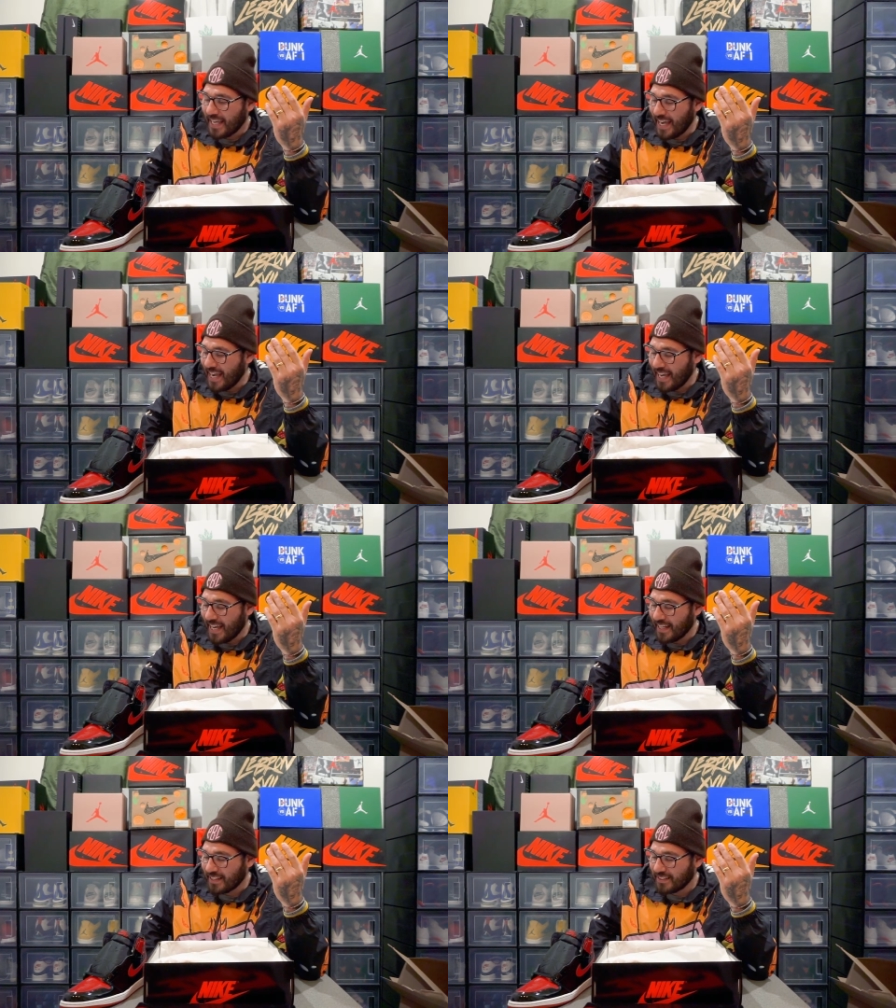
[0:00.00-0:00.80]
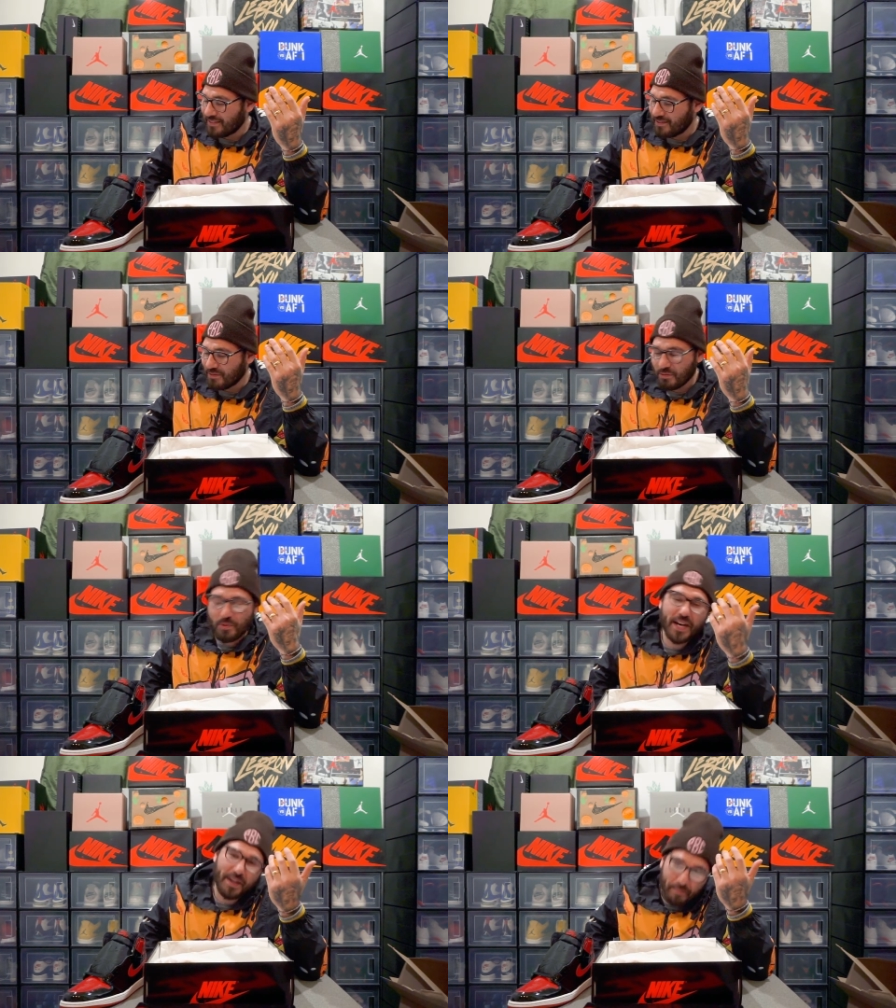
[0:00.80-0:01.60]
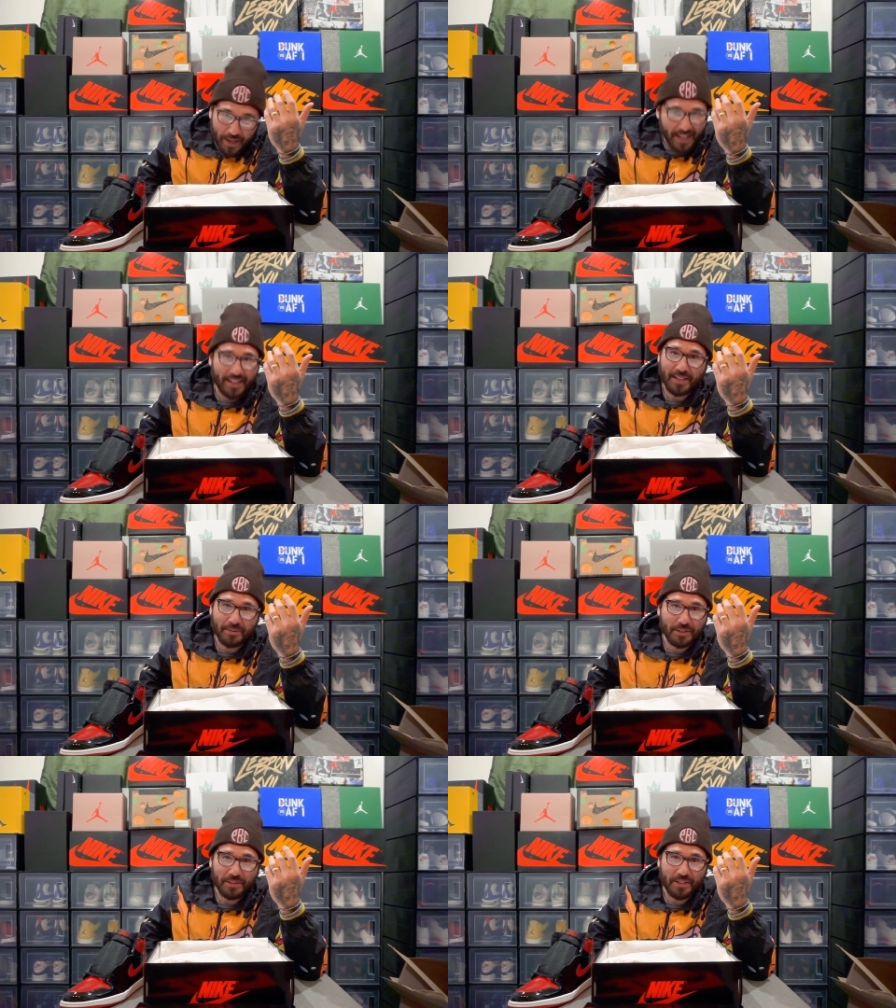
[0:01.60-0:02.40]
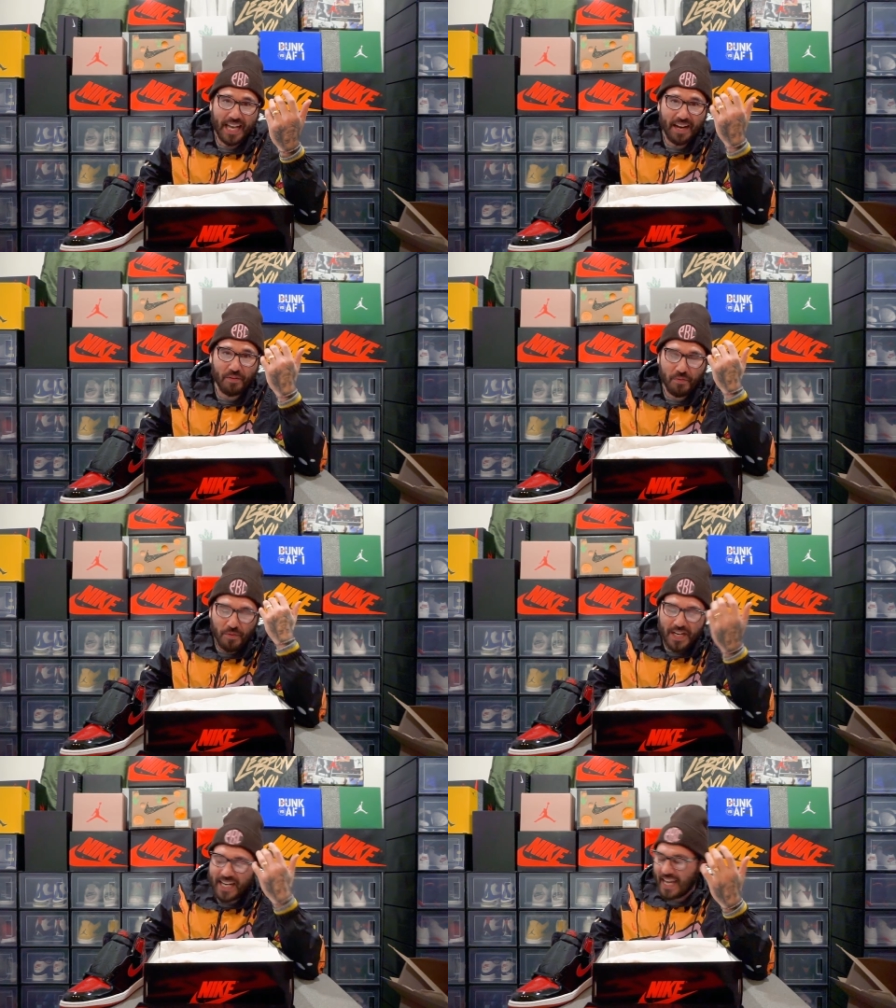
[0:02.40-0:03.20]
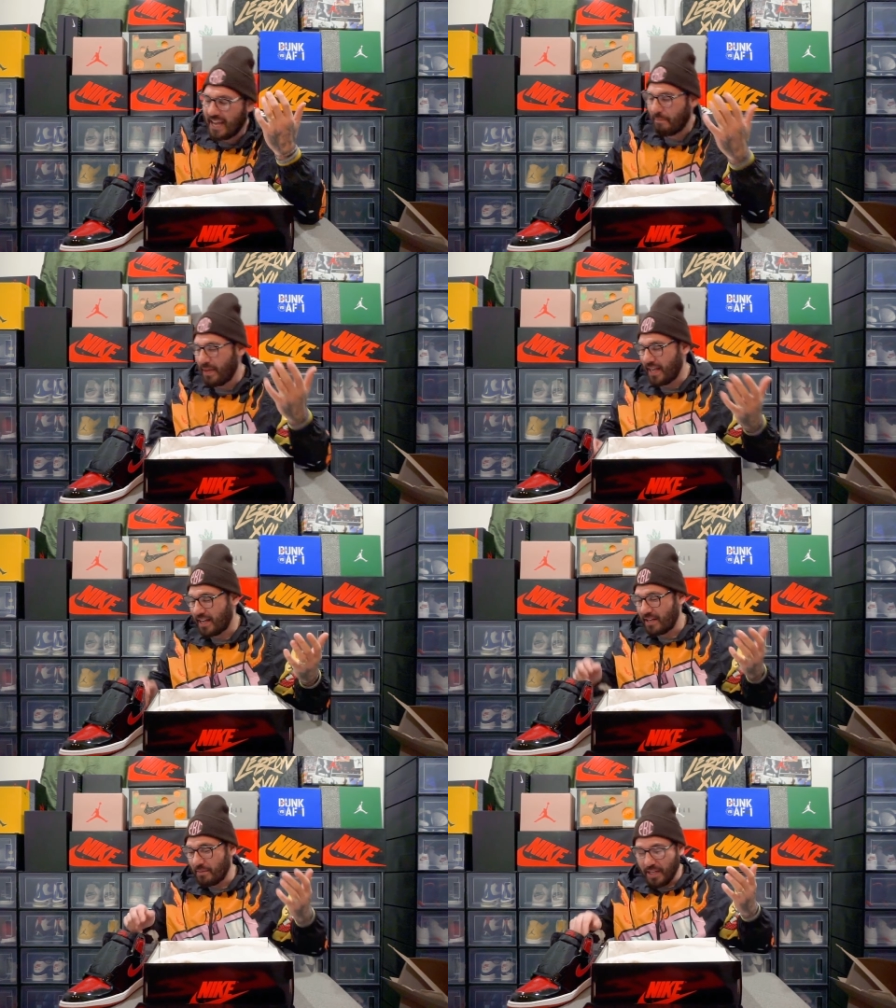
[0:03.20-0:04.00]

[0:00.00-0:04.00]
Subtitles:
And what a pickup, dude. Like, what a pickup.